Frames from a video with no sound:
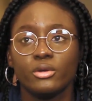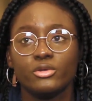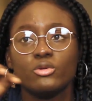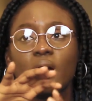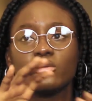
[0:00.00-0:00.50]

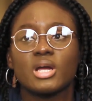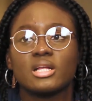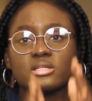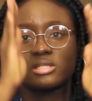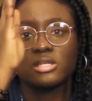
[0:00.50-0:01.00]
you know how you
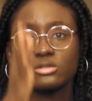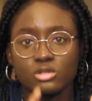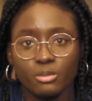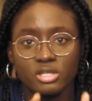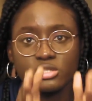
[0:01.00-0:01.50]
can see
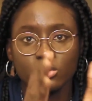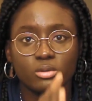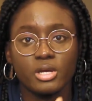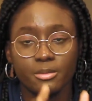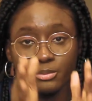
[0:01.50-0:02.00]
somebody's
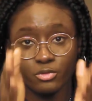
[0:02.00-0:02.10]
um,